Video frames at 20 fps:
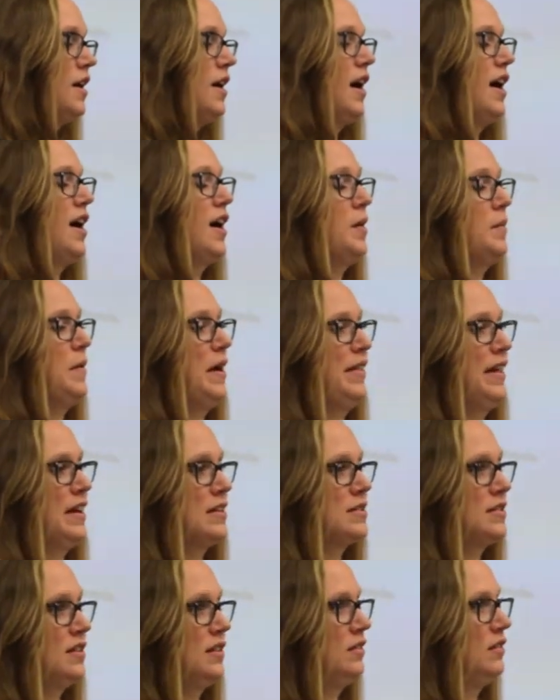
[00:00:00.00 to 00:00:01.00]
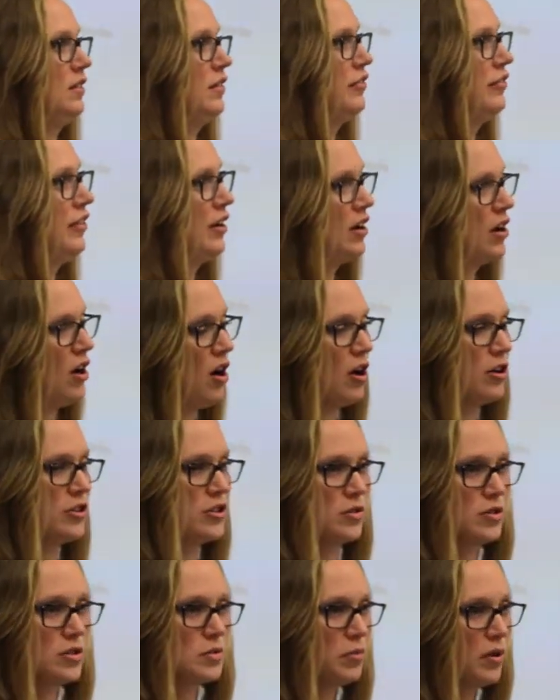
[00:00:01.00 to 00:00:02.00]
and that's a very
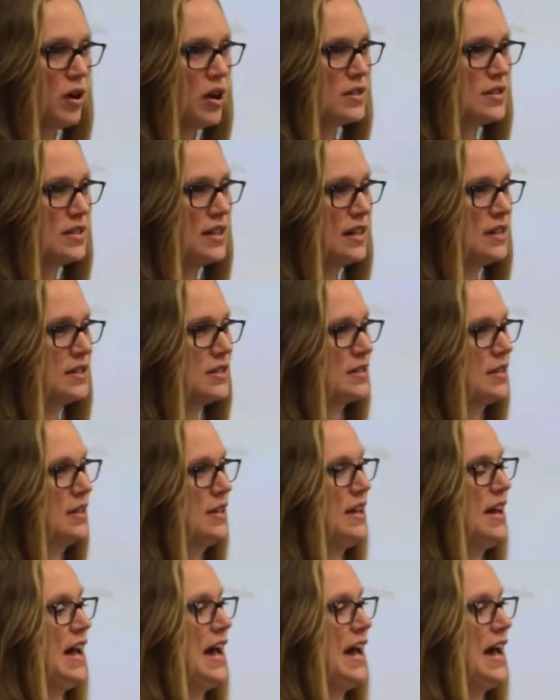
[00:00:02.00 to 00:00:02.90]
arduous process,